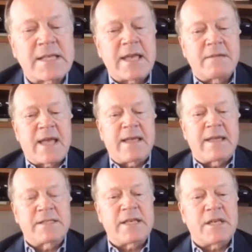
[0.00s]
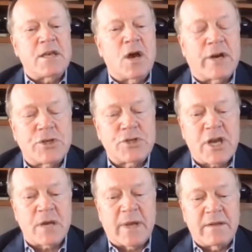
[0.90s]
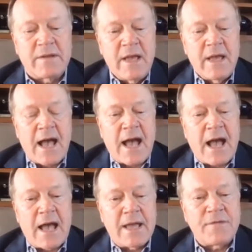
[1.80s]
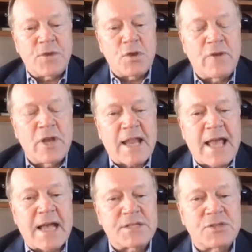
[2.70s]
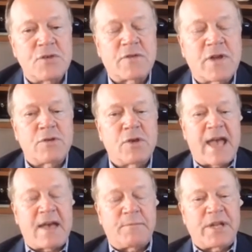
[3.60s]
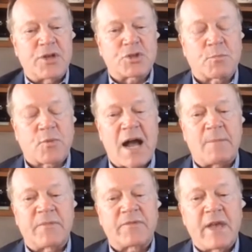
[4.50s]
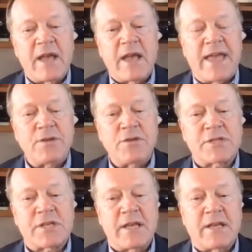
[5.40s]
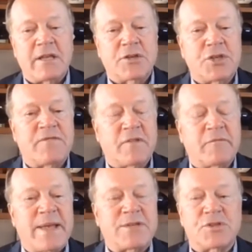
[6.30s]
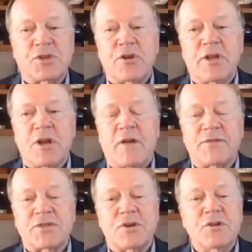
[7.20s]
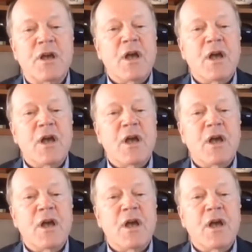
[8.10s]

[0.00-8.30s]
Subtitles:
a CEO or a chairman, if you realize you have potential problems, then you say to your chief information security officer,